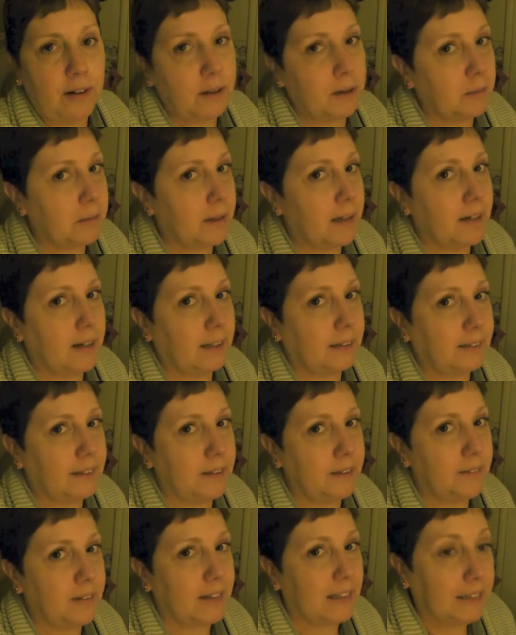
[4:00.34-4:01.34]
it'll be a nice
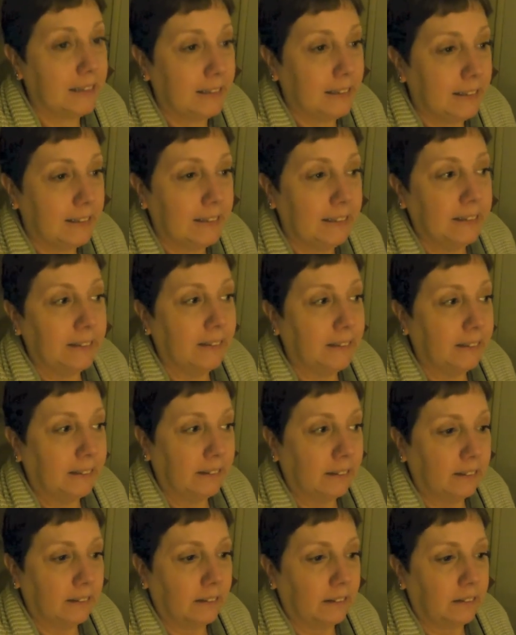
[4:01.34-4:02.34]
evening.
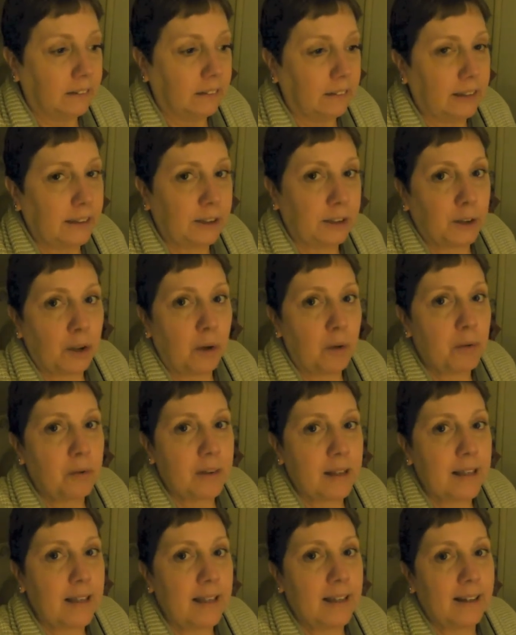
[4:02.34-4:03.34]
Let's go
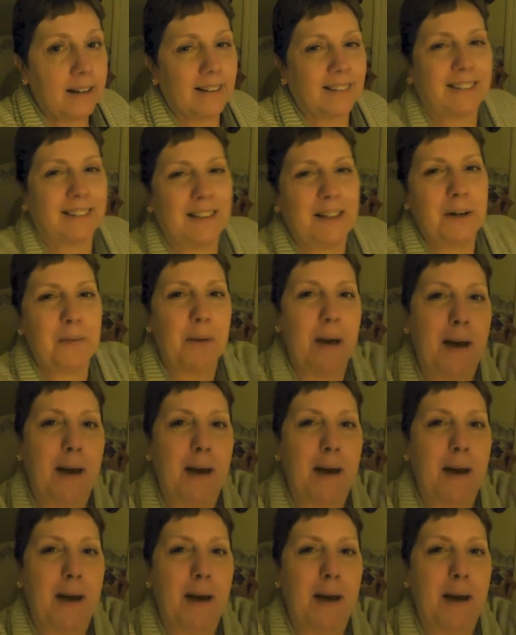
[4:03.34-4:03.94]
see. I'll see you in a bit.